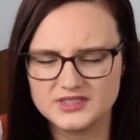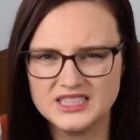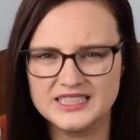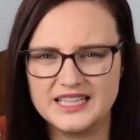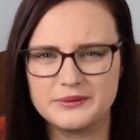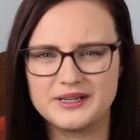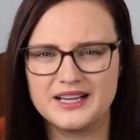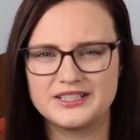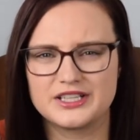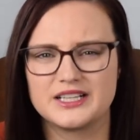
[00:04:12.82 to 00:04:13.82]
And they were
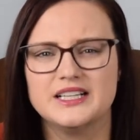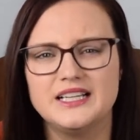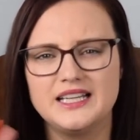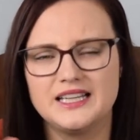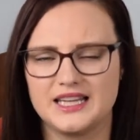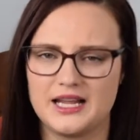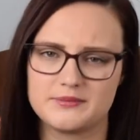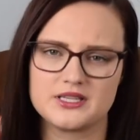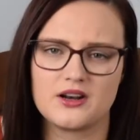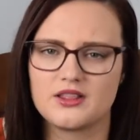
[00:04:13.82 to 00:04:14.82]
under
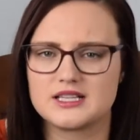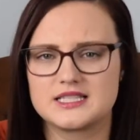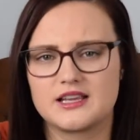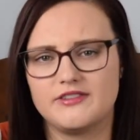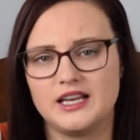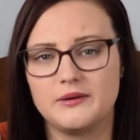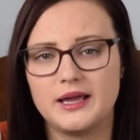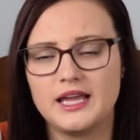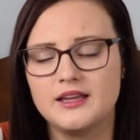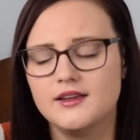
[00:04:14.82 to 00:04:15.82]
lamps and all this stuff
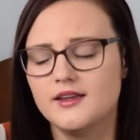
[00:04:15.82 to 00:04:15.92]
anyway,